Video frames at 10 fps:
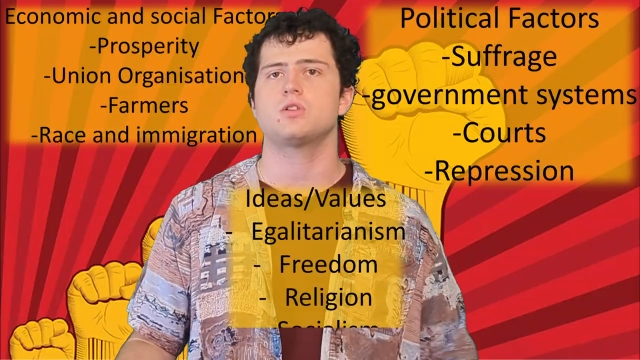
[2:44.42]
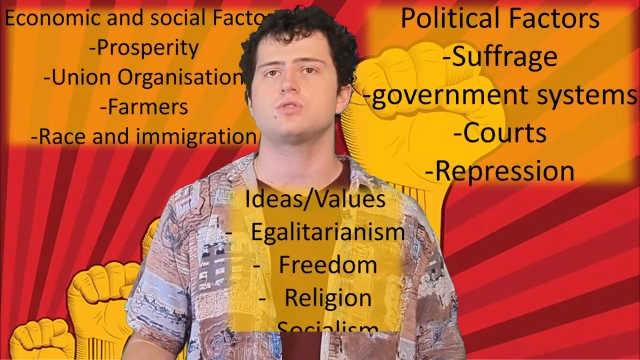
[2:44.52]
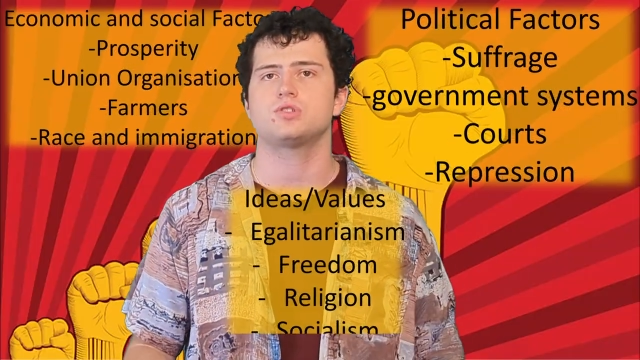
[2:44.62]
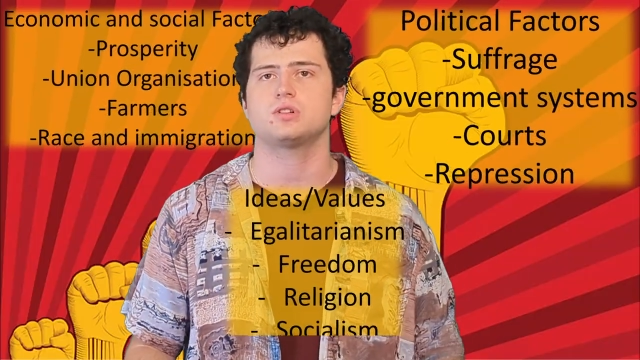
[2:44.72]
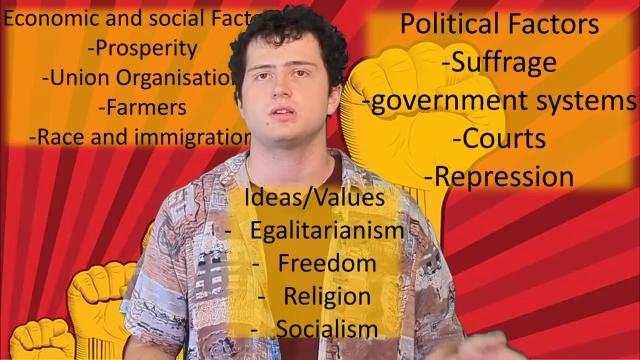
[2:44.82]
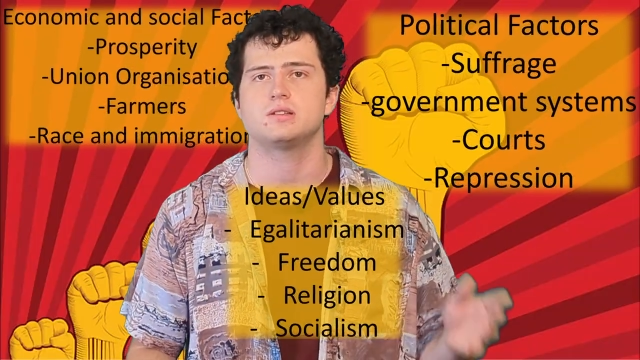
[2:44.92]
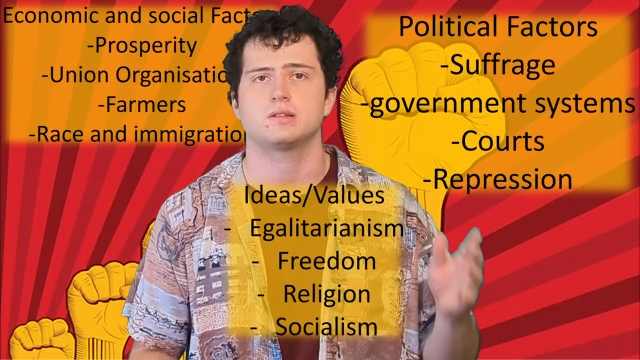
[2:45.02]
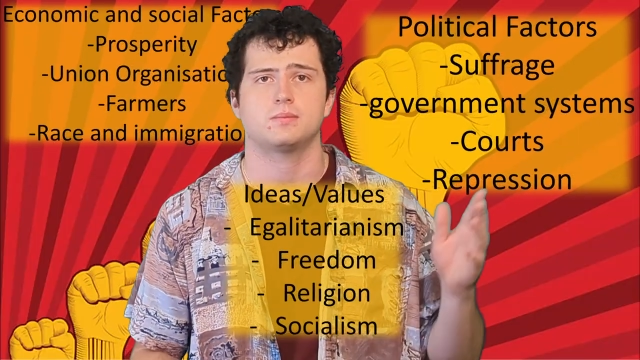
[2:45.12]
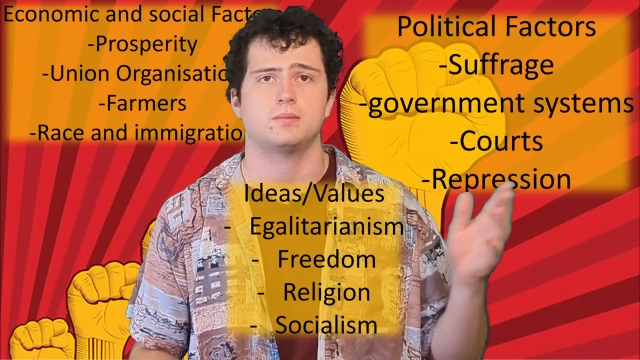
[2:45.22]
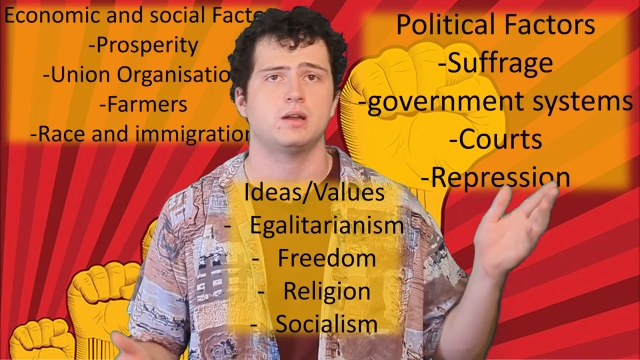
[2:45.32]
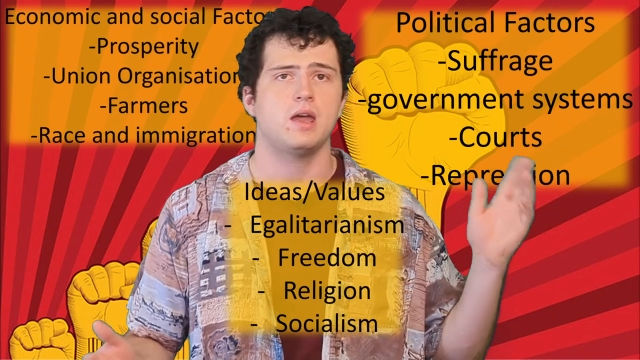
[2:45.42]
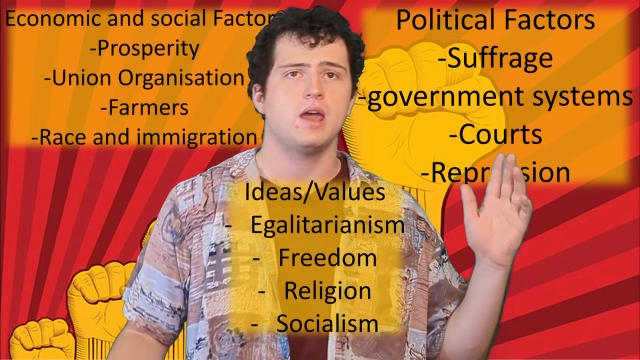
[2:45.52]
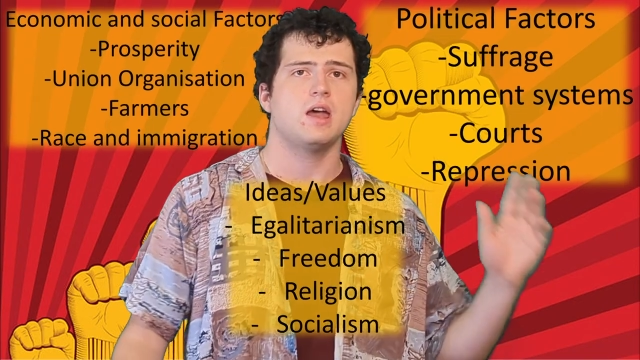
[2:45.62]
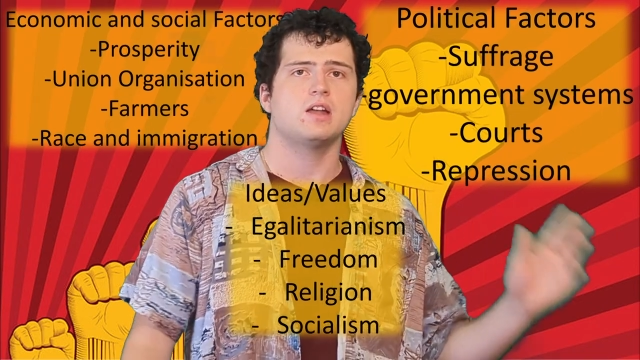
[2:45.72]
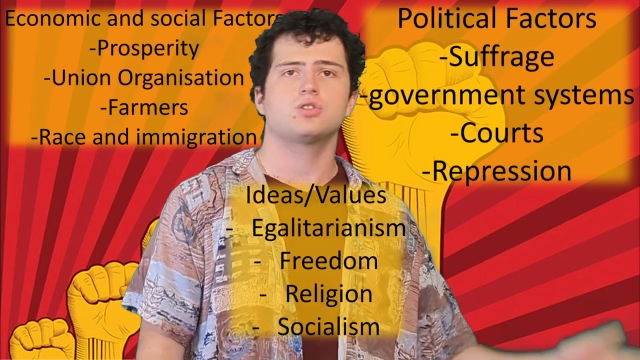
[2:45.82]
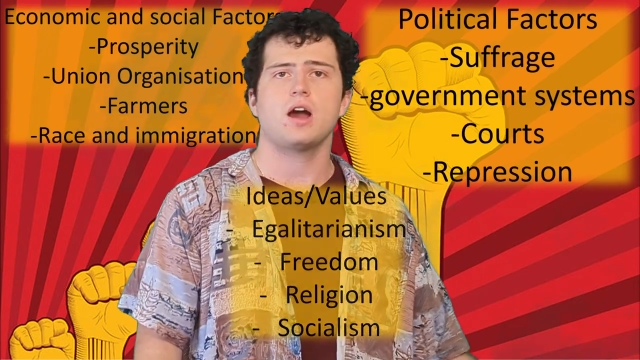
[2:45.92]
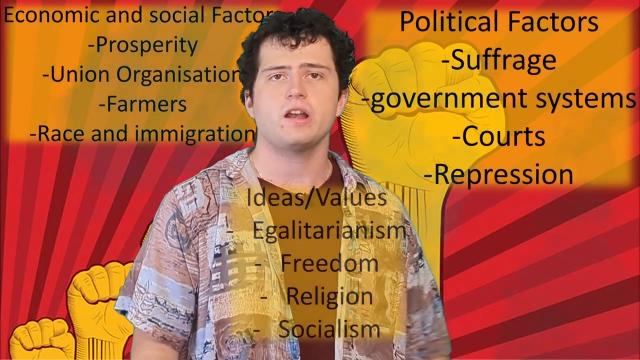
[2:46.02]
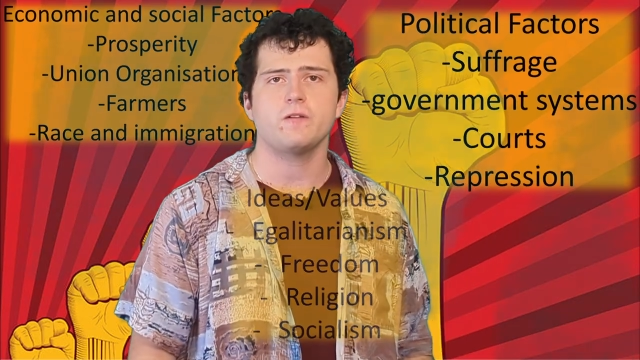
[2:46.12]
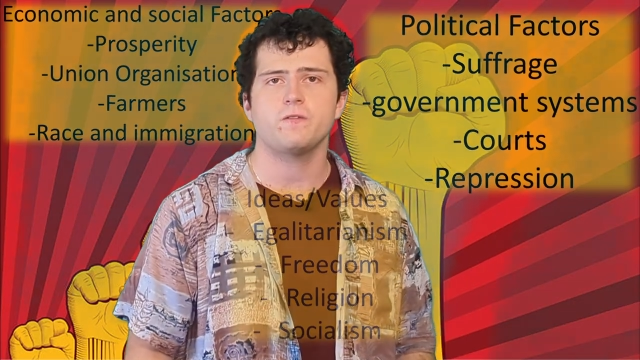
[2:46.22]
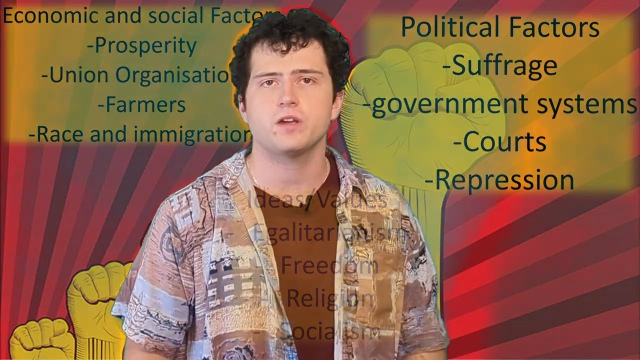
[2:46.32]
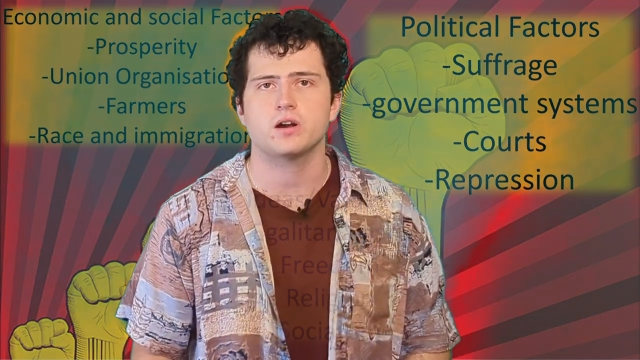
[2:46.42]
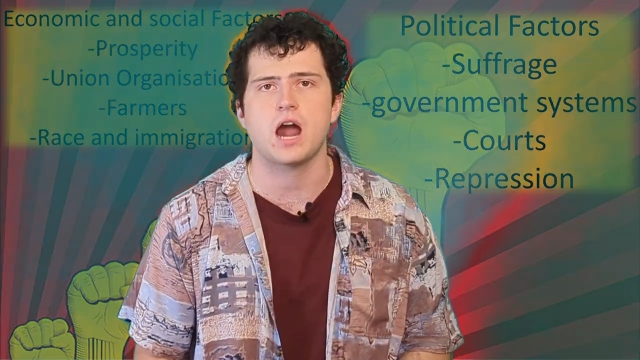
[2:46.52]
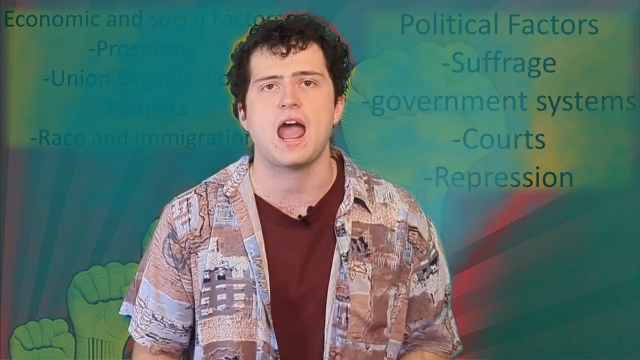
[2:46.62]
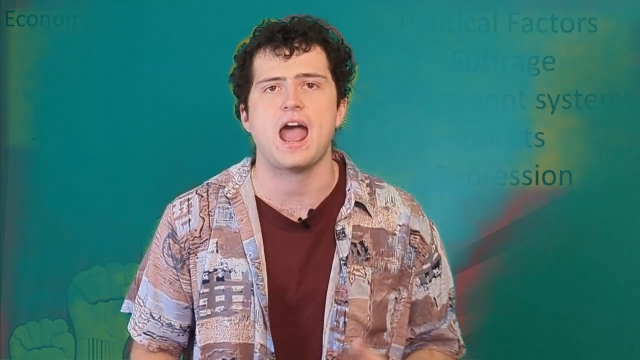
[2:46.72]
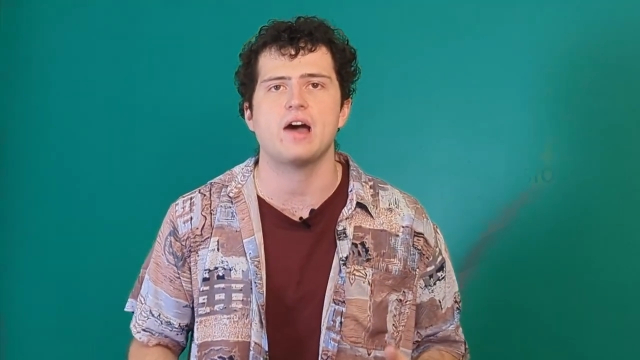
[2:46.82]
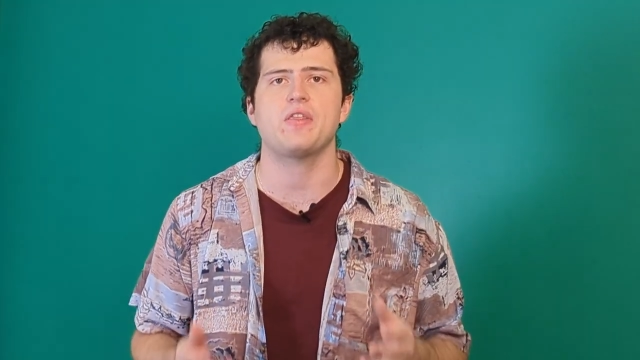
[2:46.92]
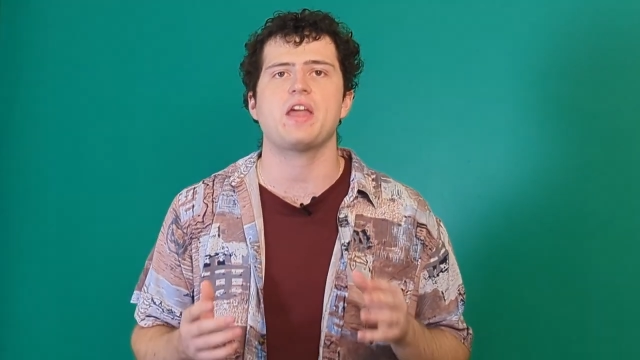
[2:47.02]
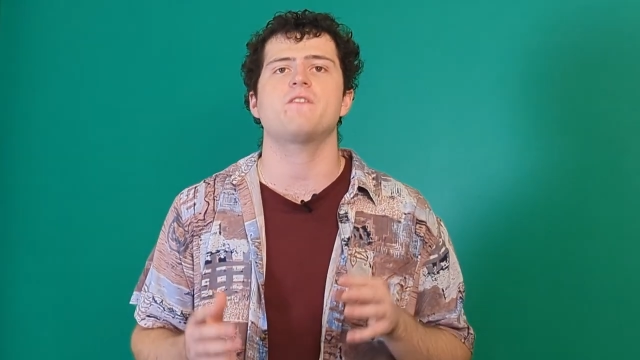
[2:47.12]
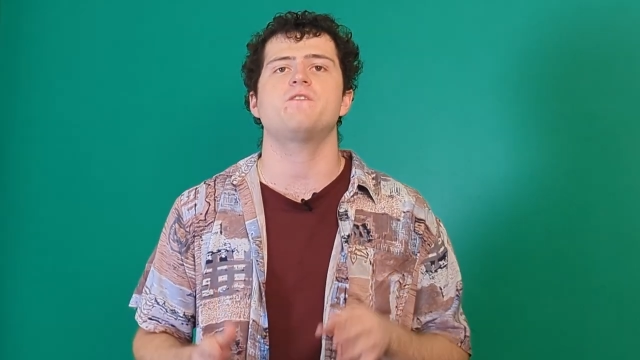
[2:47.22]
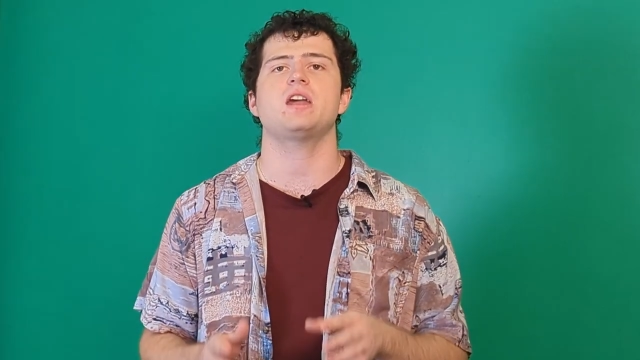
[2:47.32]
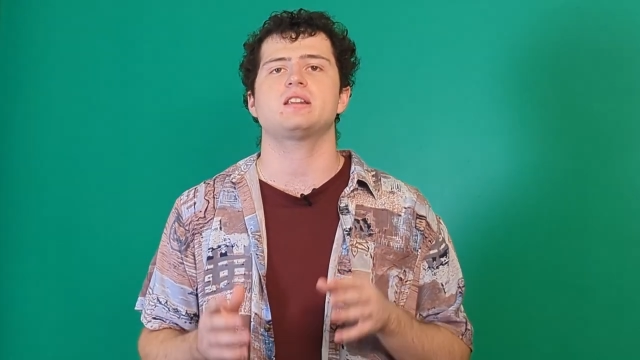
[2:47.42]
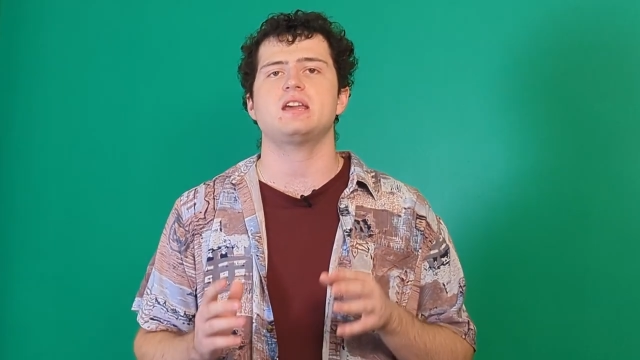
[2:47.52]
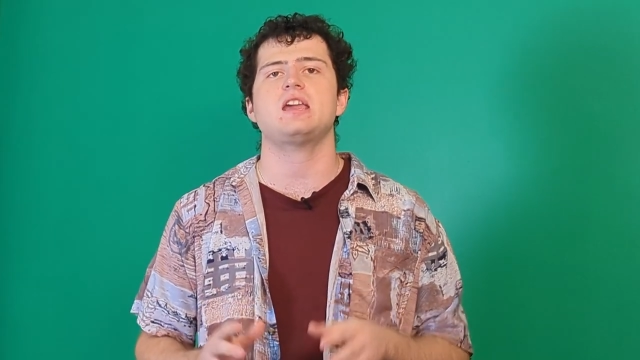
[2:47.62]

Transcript: socialism, and try to figure out how they affect